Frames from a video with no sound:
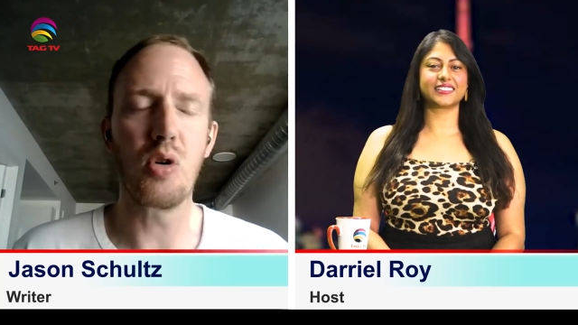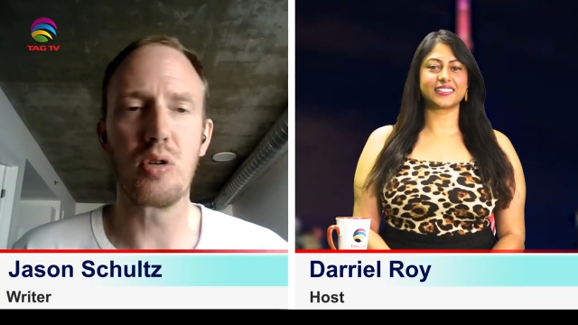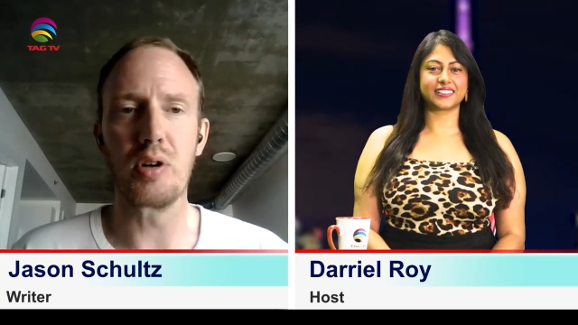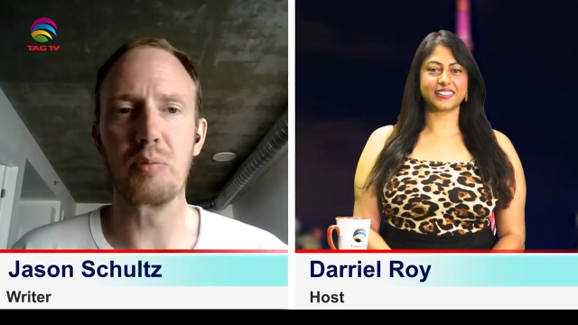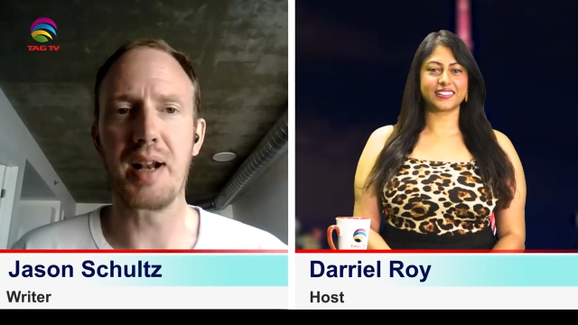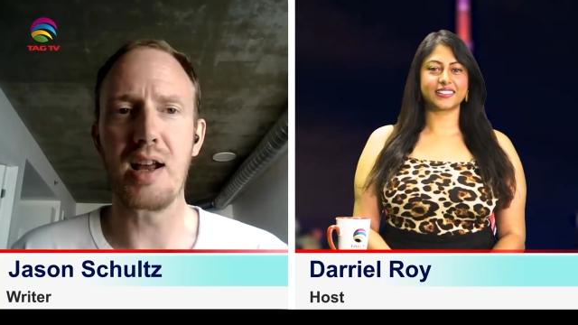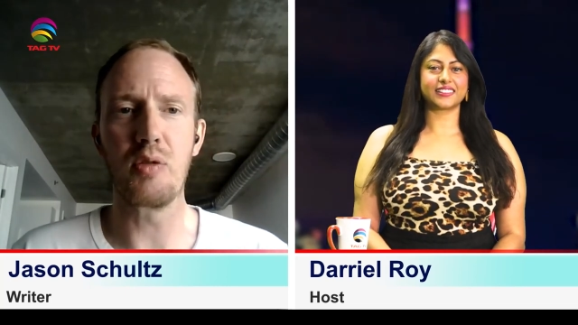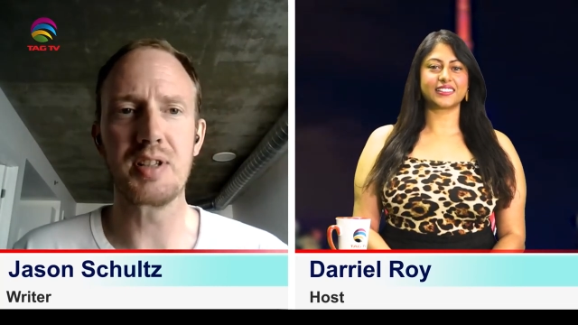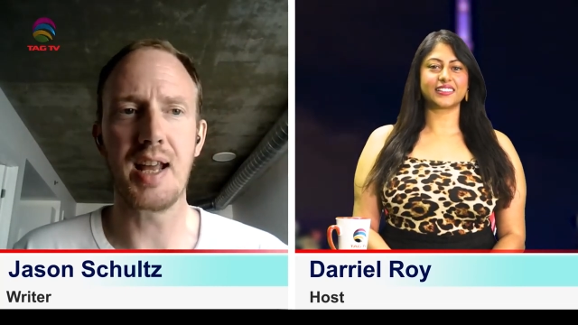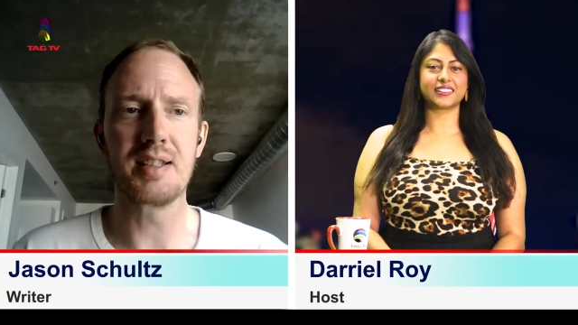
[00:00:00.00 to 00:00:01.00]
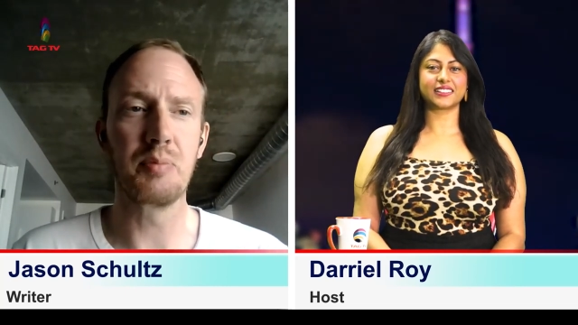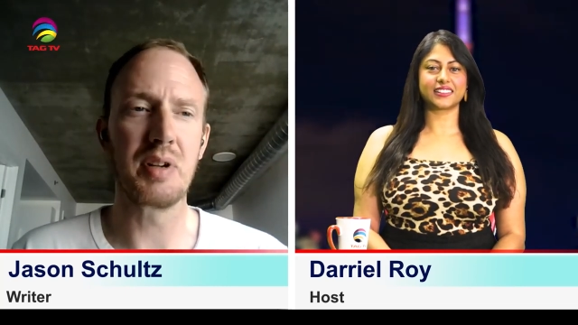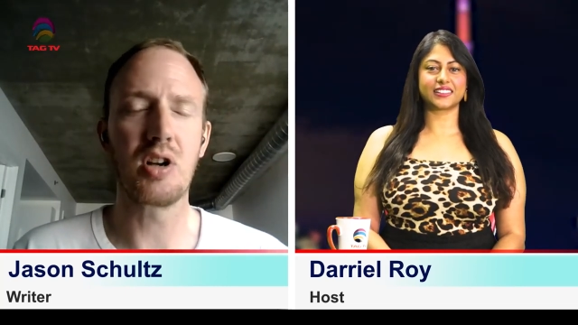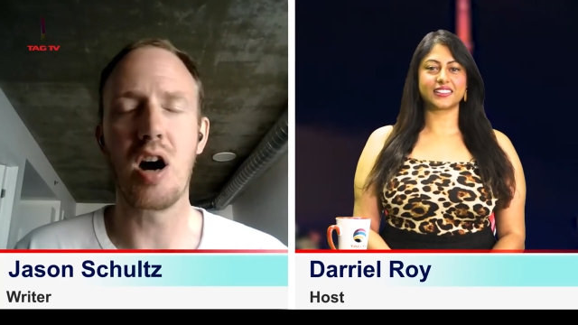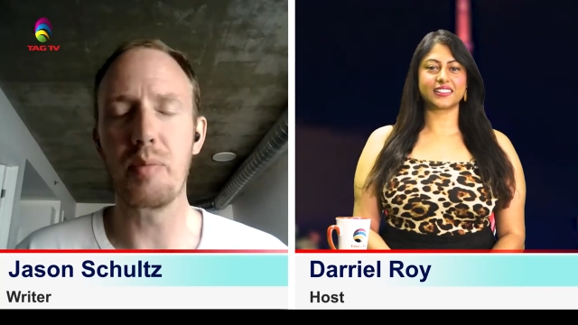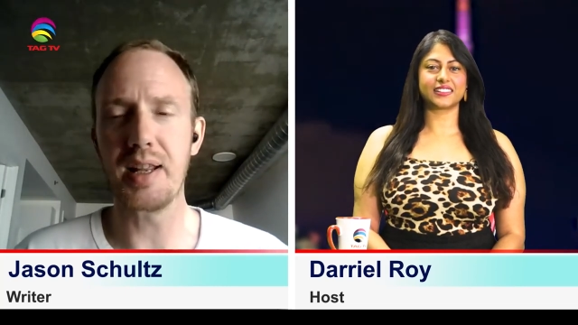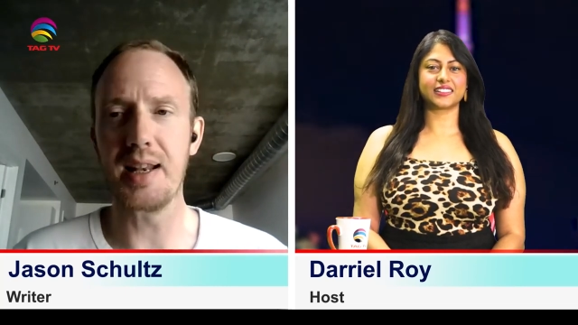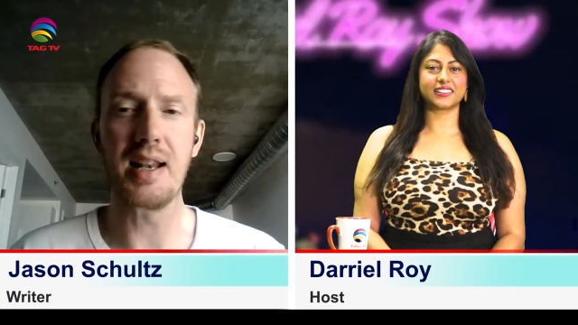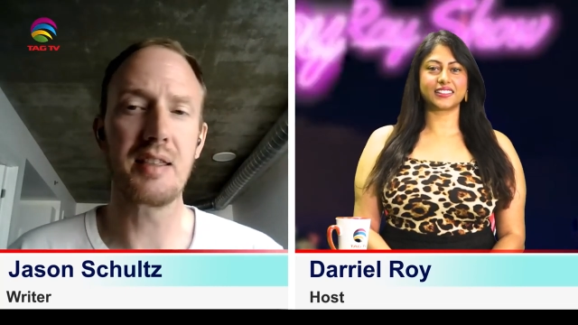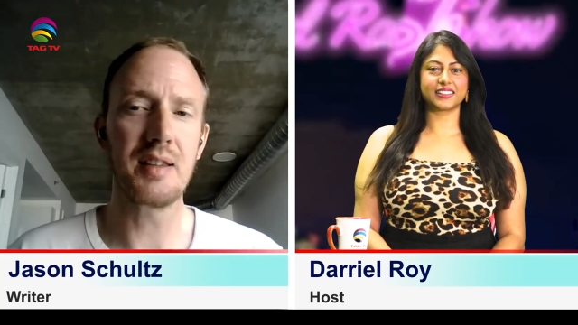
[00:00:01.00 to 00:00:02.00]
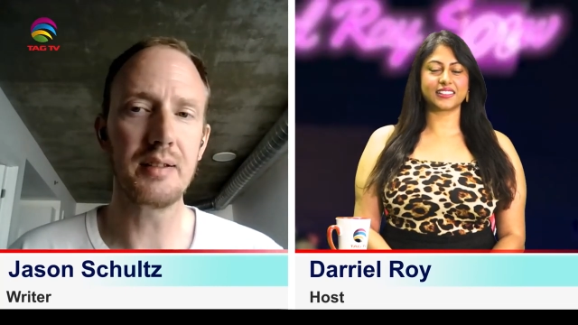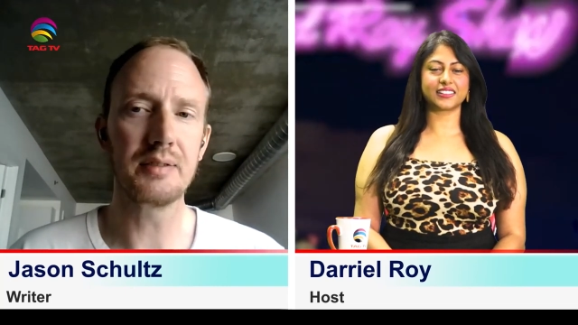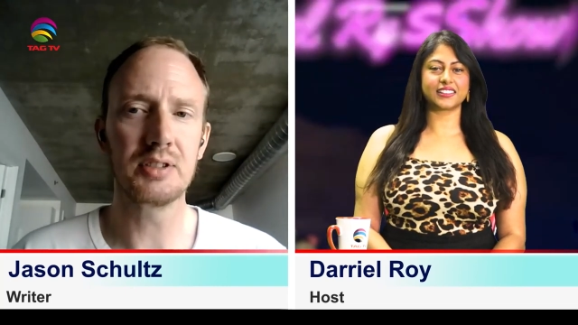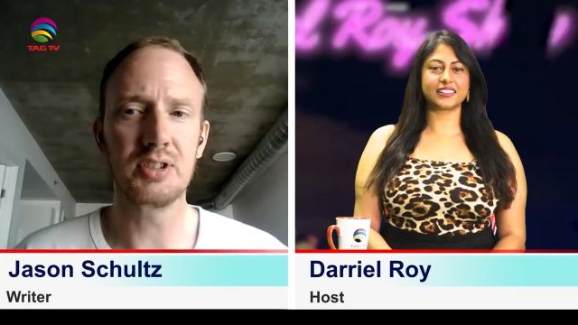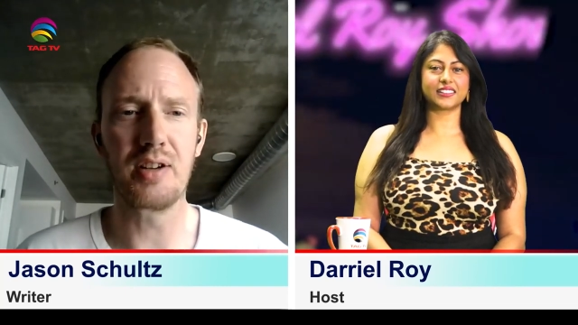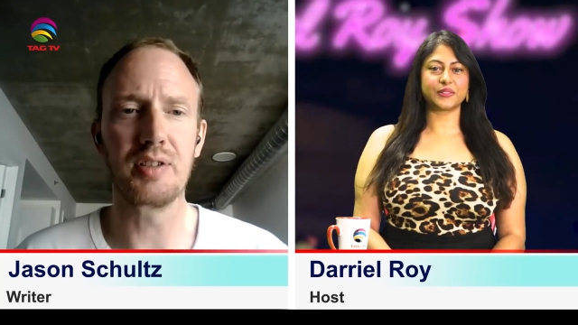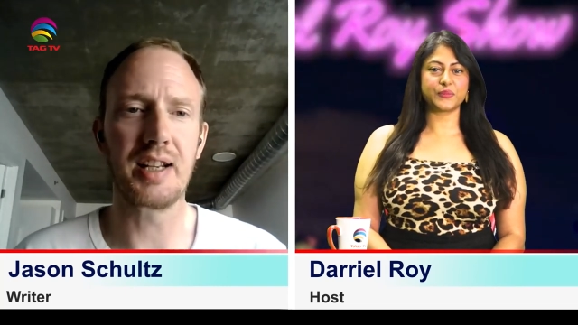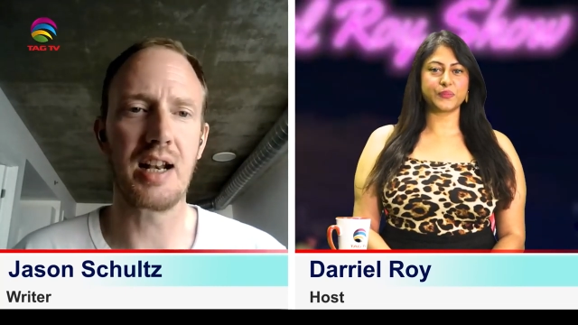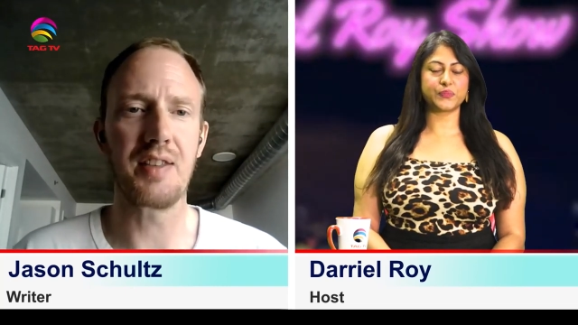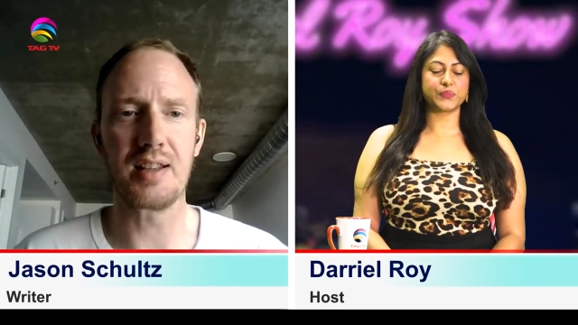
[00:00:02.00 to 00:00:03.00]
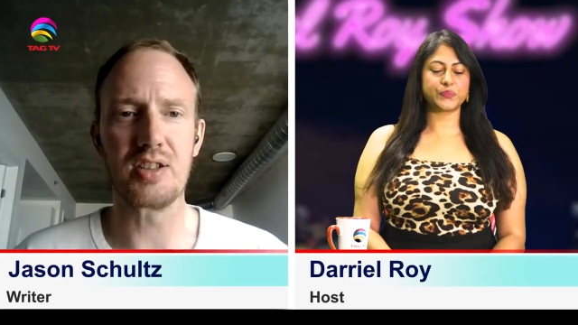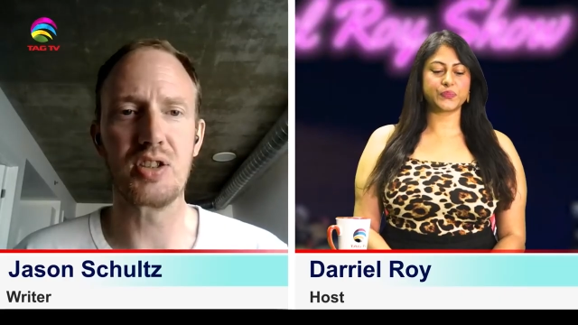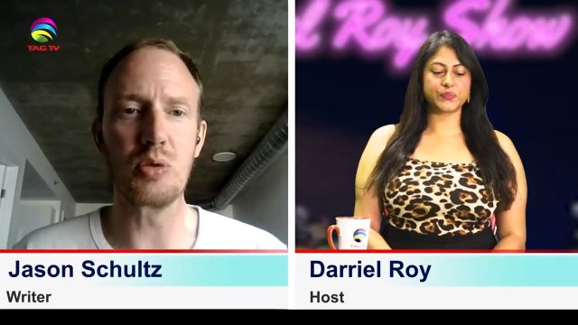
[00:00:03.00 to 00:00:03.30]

Speaker 1: horror, but I always add a bit of comedy in anything. So I don't like anything that's